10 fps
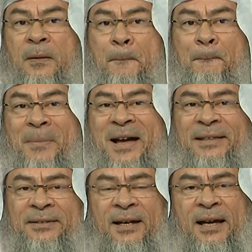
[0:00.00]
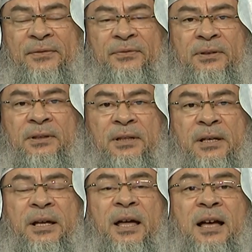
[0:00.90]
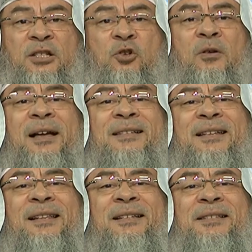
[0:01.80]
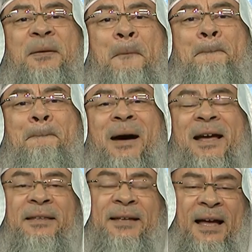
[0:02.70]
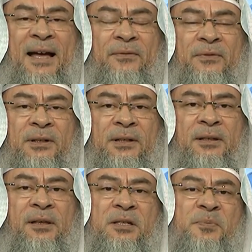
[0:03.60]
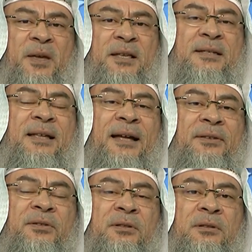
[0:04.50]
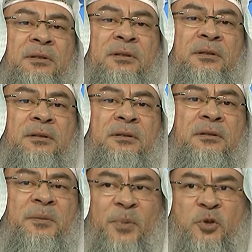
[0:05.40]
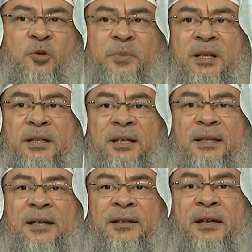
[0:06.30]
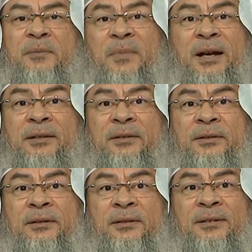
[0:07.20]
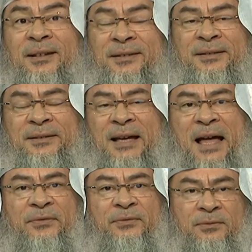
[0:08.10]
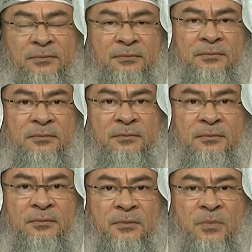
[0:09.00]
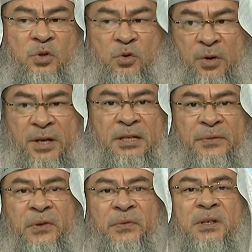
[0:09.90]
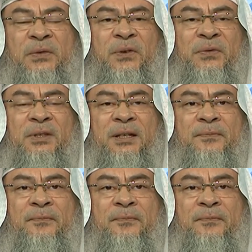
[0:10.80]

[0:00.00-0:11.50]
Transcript: Might have. As long as it is might have, this means that the possibility that it might not have. So it's a 50-50.